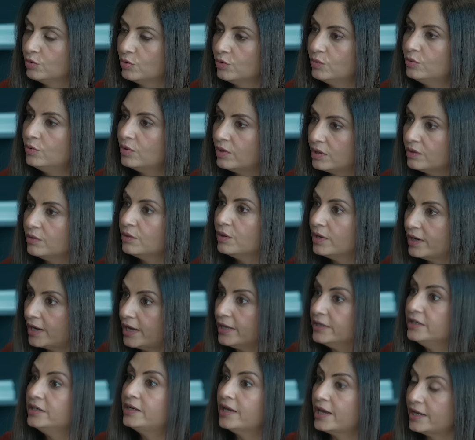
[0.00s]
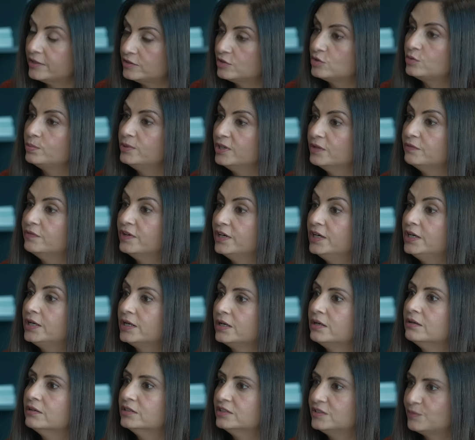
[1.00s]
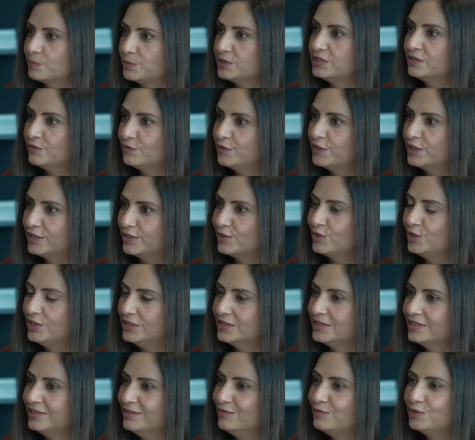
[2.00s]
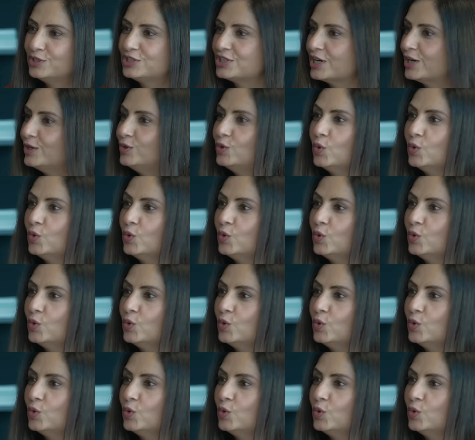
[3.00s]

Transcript: know, uh, and it has to be a very clear, specific reason, which I